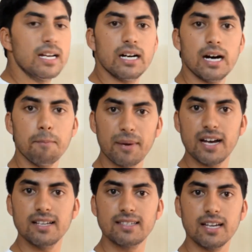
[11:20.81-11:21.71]

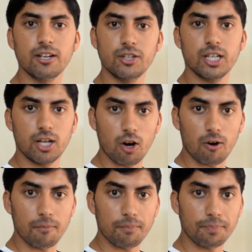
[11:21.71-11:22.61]
Ampere's circuit law.
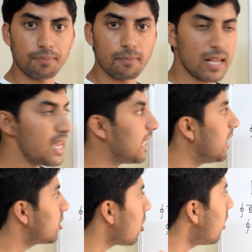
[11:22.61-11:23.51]

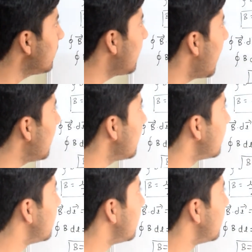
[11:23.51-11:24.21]
He thought that